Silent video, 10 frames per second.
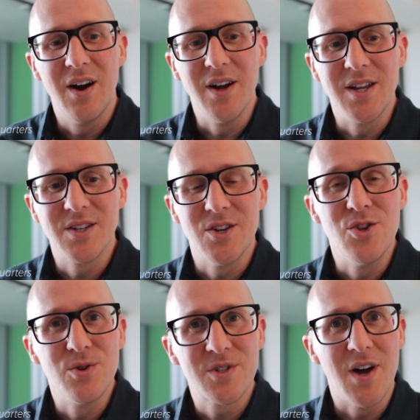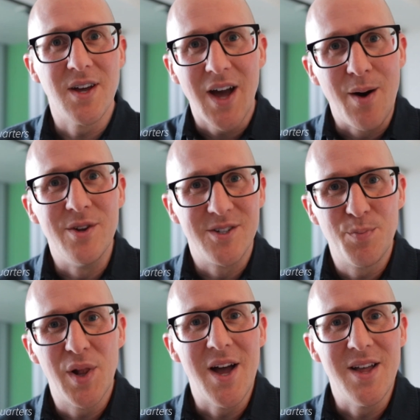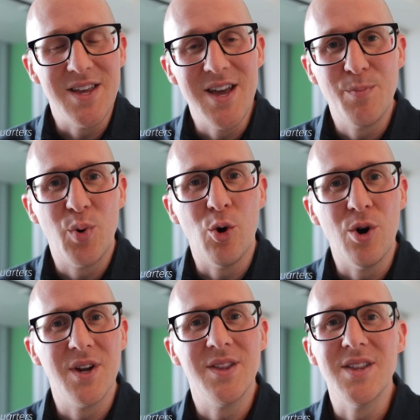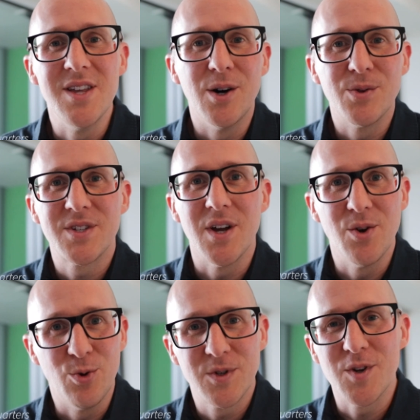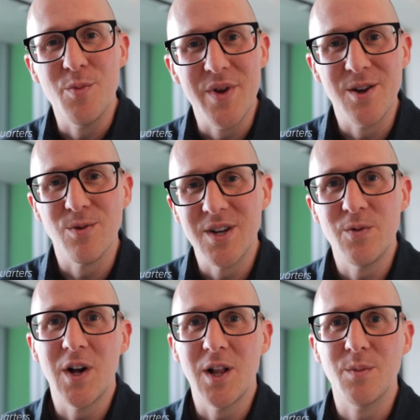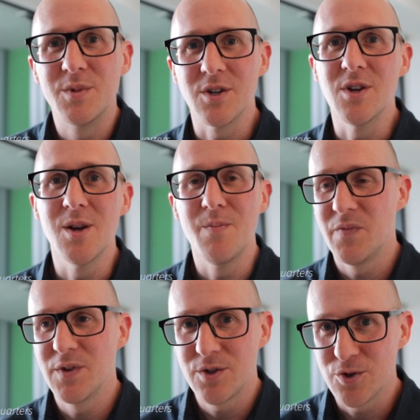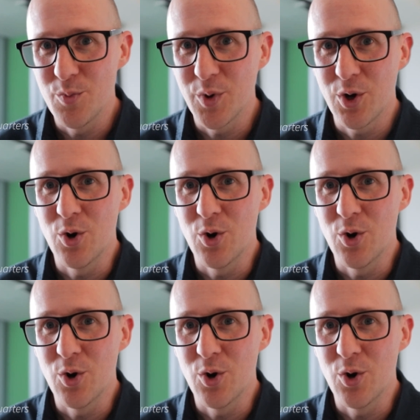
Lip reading: I guess, a new site come into play at the airport, and then the old site also being redeveloped. So yep, super